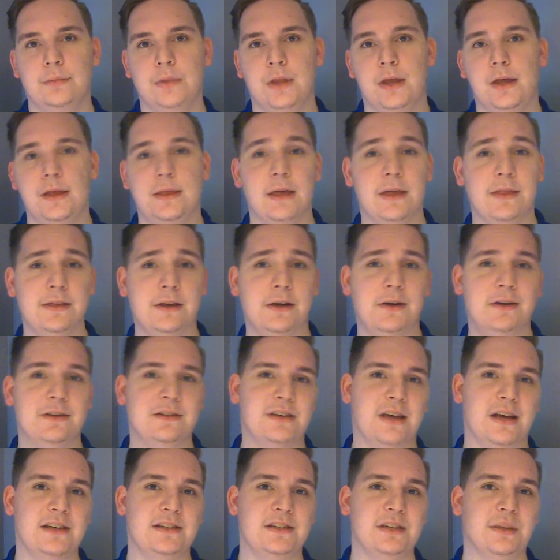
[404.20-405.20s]
Then
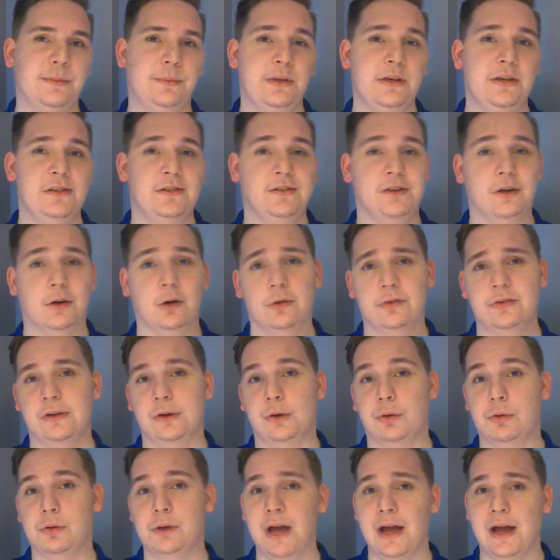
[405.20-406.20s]
there's
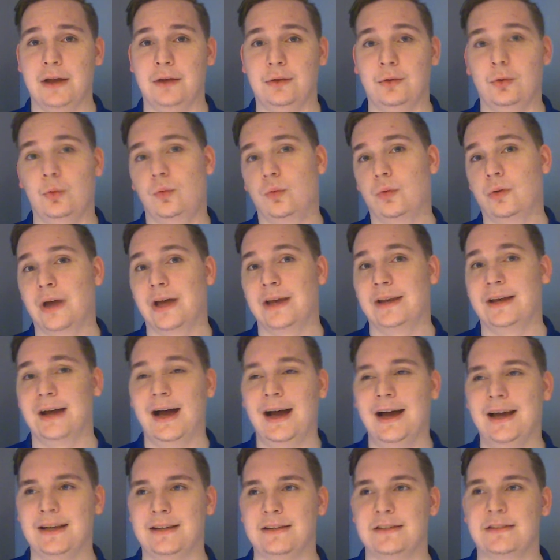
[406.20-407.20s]
SCP-009, Red
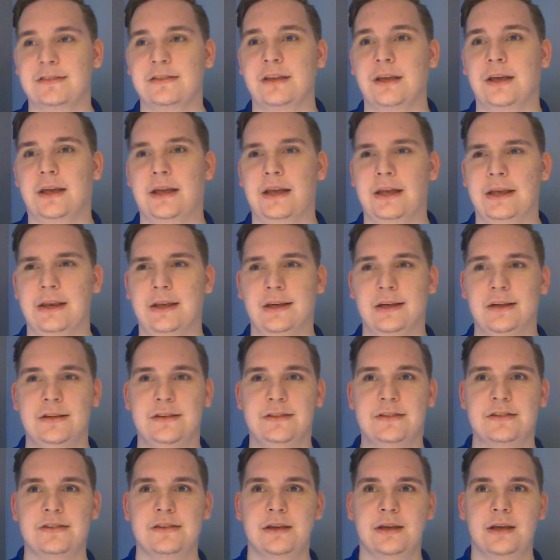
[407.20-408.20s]
Ice. It
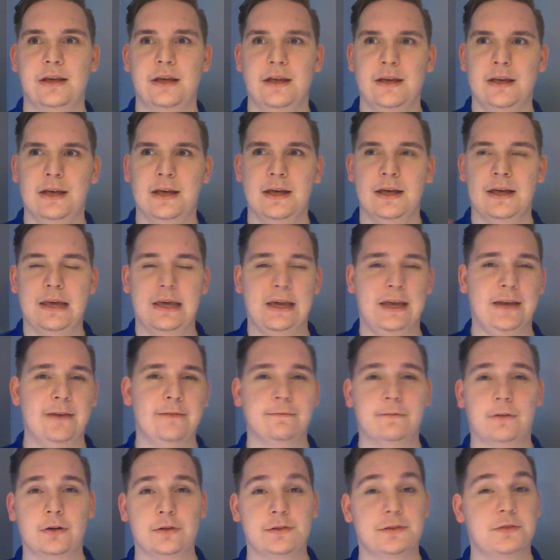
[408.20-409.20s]
is
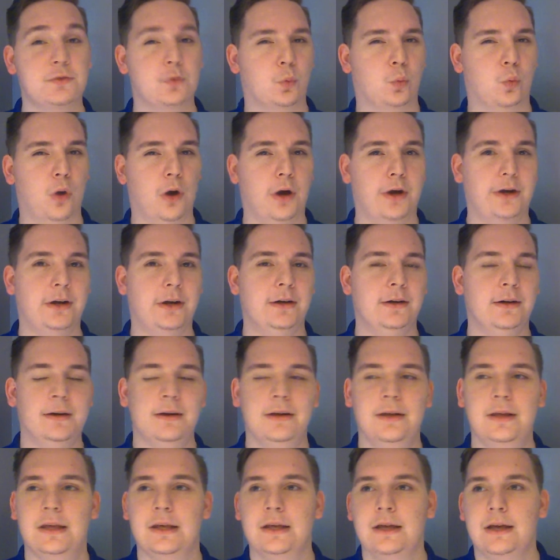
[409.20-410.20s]
inverse water
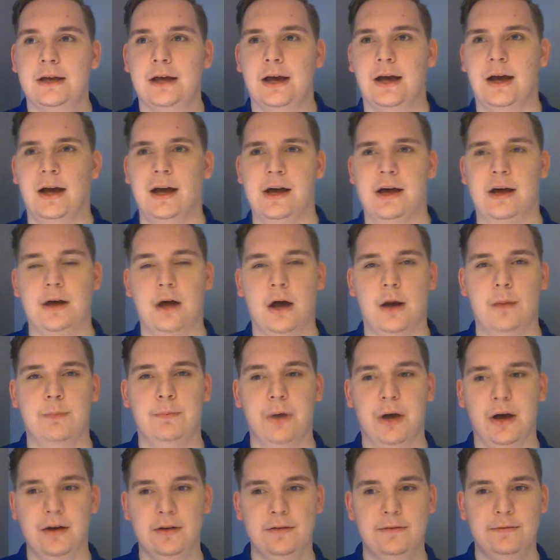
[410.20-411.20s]

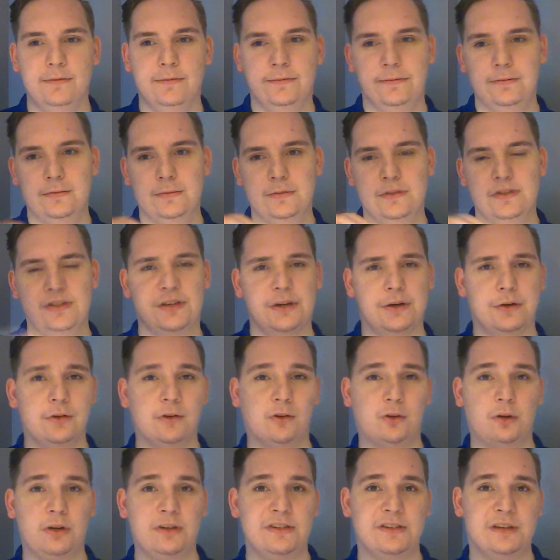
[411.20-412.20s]
above 0
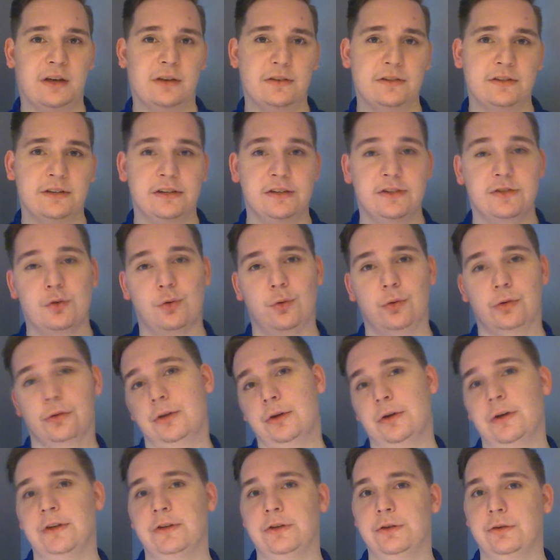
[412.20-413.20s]
degrees Celsius or
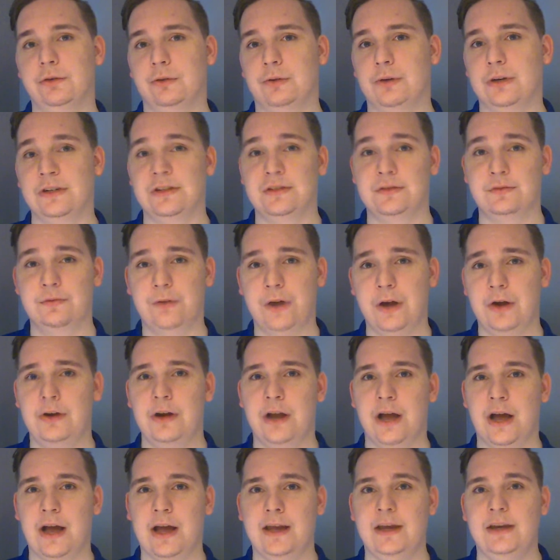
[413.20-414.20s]
32 degrees
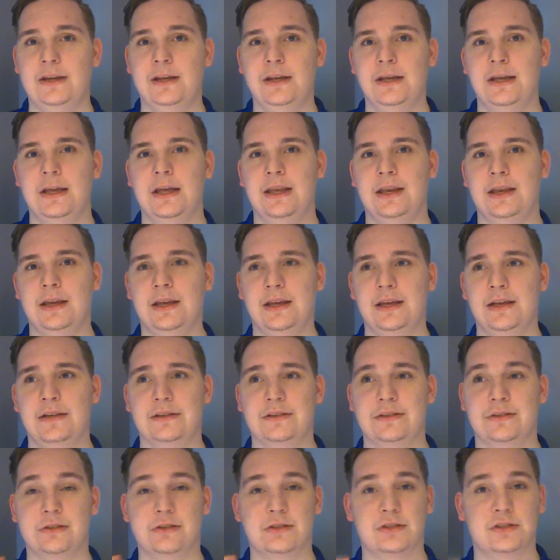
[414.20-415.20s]
Fahrenheit. It
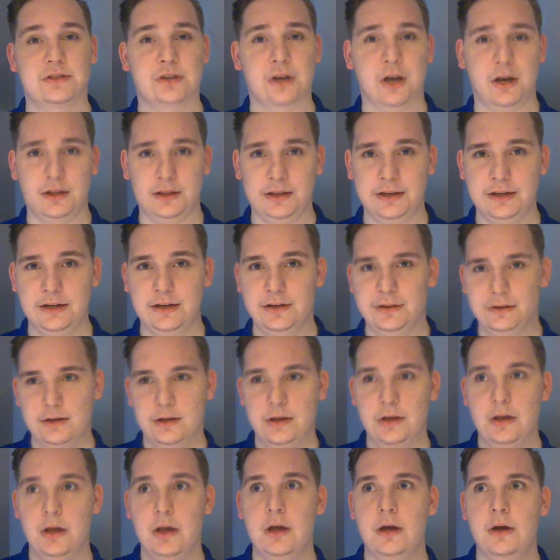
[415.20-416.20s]
is solid
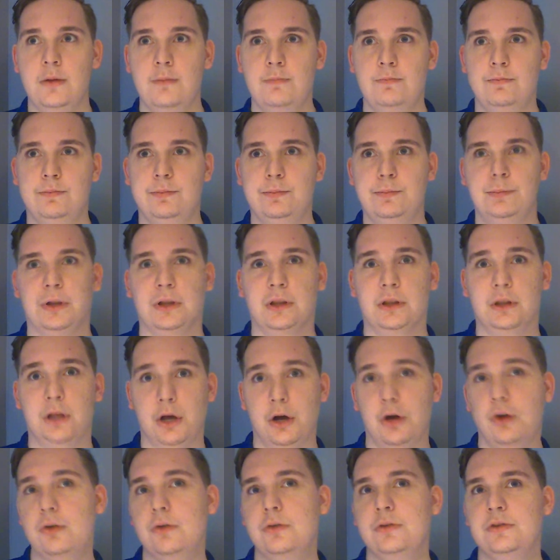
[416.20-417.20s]

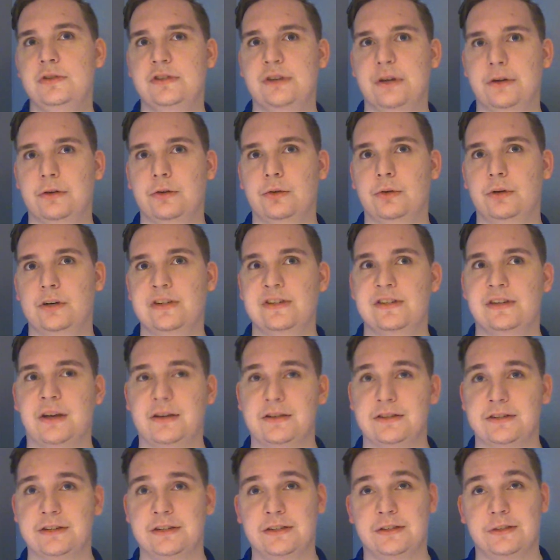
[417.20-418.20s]
below 0 degrees
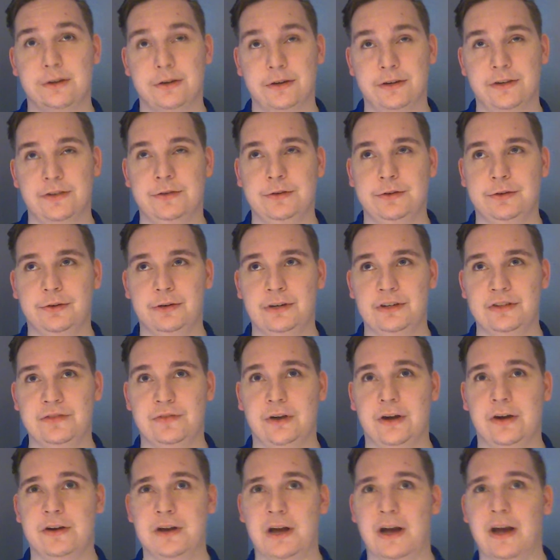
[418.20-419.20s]
Celsius, 32 degrees
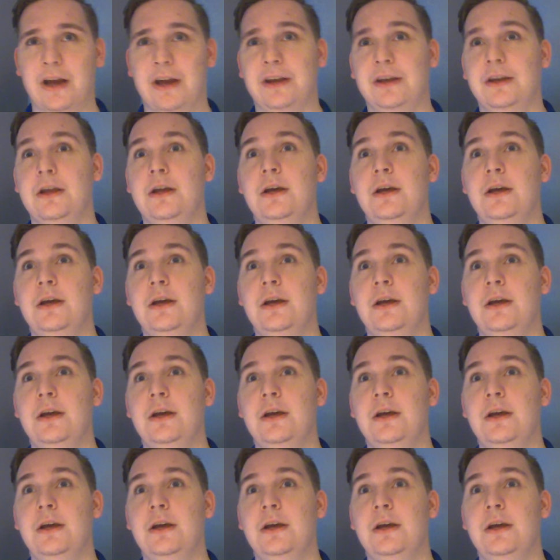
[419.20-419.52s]
Fahrenheit